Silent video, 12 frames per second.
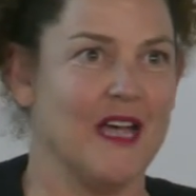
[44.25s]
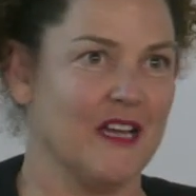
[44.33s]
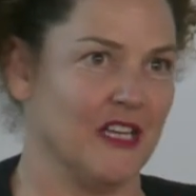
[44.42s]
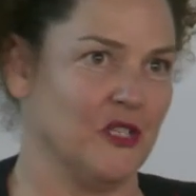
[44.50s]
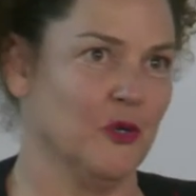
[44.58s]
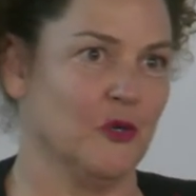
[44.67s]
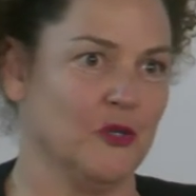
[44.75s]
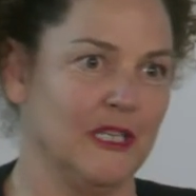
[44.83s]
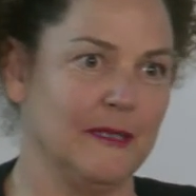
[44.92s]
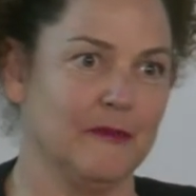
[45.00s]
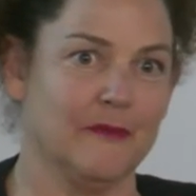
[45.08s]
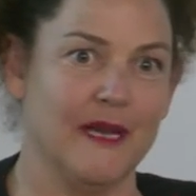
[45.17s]
going to talk to you a
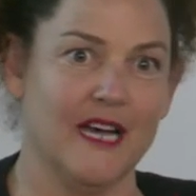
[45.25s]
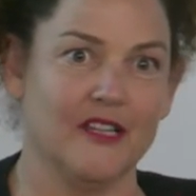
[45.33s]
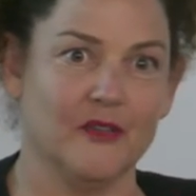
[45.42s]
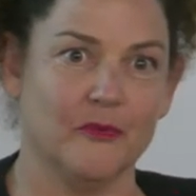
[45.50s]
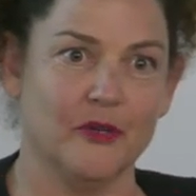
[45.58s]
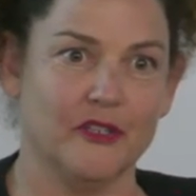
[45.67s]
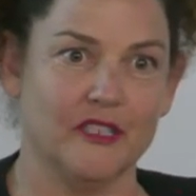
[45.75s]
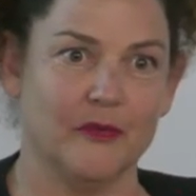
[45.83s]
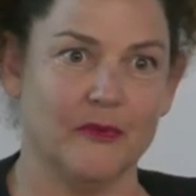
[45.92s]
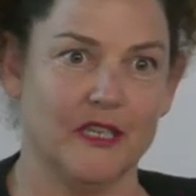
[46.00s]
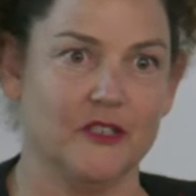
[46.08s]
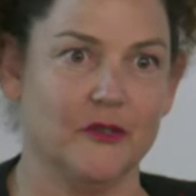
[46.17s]
little bit about the work that
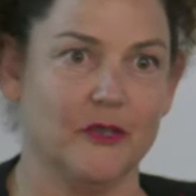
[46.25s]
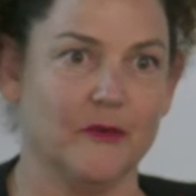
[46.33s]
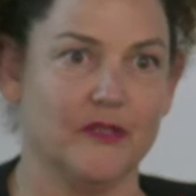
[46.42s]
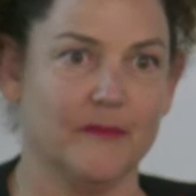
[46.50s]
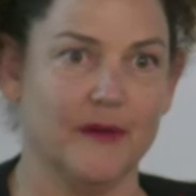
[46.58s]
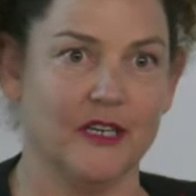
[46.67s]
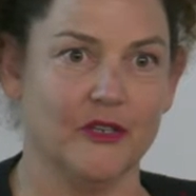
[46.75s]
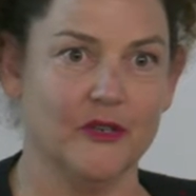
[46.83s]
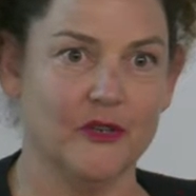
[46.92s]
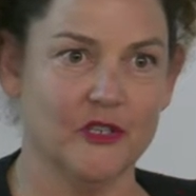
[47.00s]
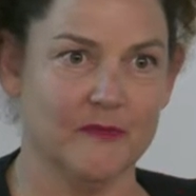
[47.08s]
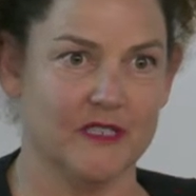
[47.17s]
we are doing within
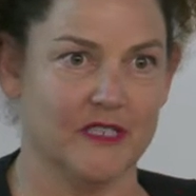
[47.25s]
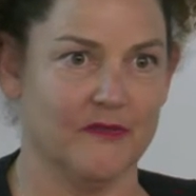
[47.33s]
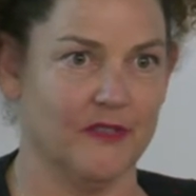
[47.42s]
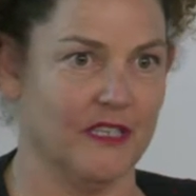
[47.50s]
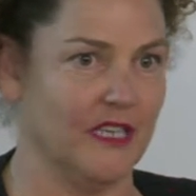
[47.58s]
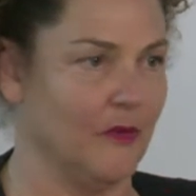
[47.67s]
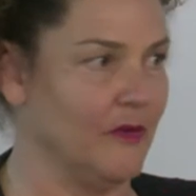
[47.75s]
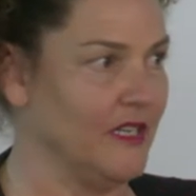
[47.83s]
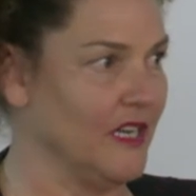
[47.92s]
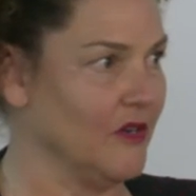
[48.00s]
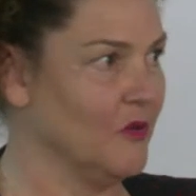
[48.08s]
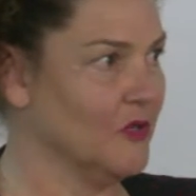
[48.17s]
Panuku, specifically at
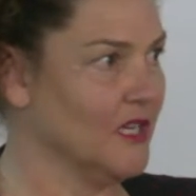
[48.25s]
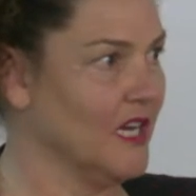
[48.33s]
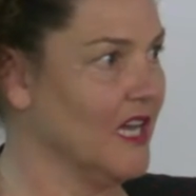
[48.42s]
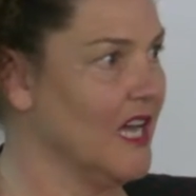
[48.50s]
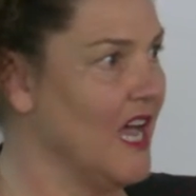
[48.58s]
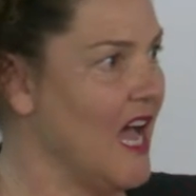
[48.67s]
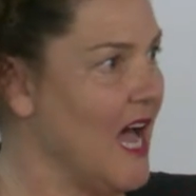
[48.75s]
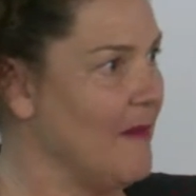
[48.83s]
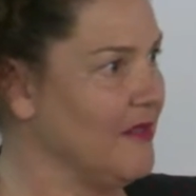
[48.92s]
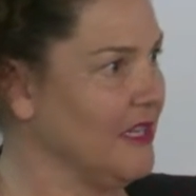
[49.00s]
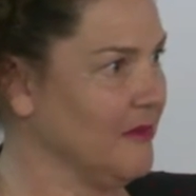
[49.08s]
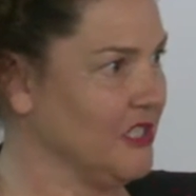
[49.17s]
Wynyard Quarter. Um,
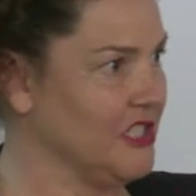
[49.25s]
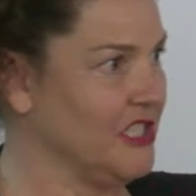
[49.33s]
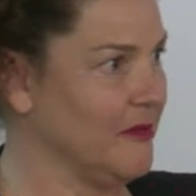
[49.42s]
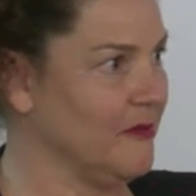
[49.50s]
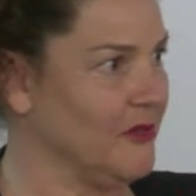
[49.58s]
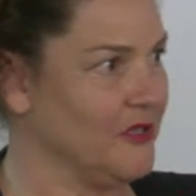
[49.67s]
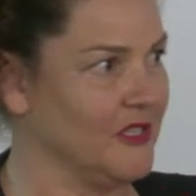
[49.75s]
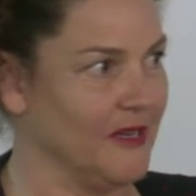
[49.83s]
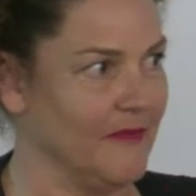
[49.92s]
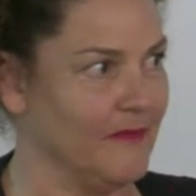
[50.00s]
and then I'm going to share with you some